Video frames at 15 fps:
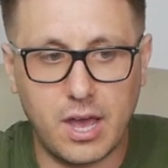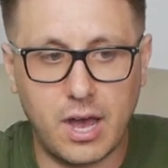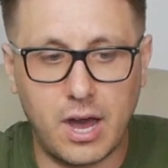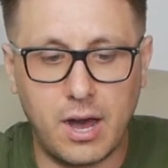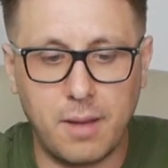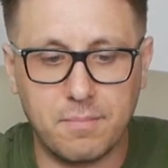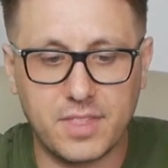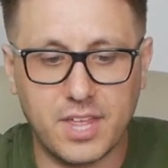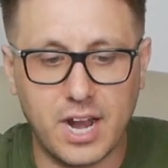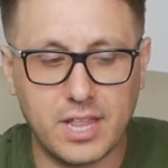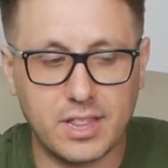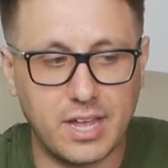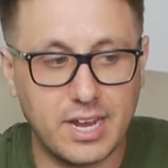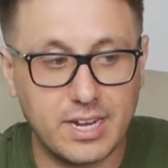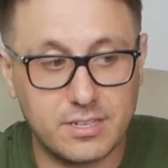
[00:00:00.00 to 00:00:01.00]
that I
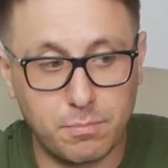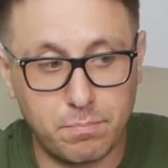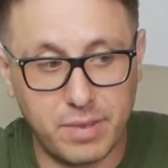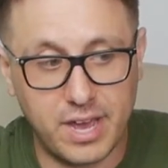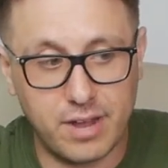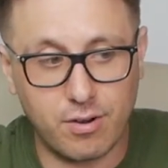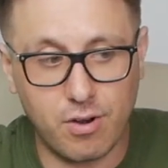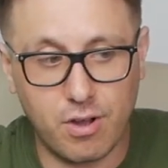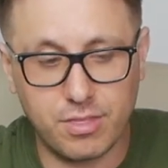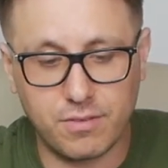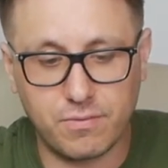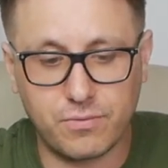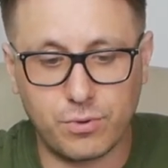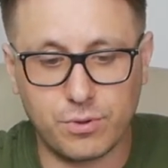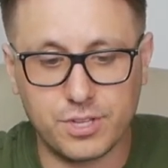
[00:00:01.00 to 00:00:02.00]
liked better on the
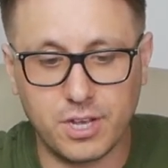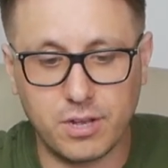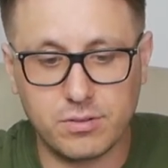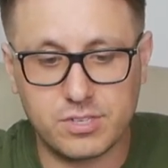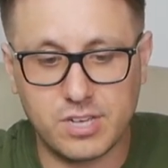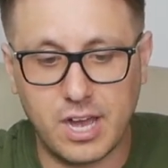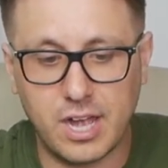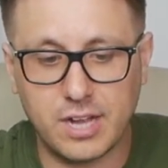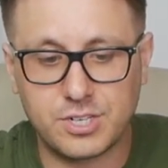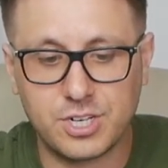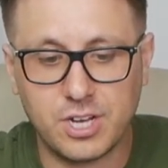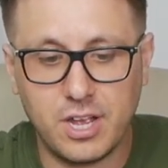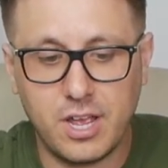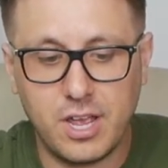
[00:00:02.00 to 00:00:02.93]
Folio Touch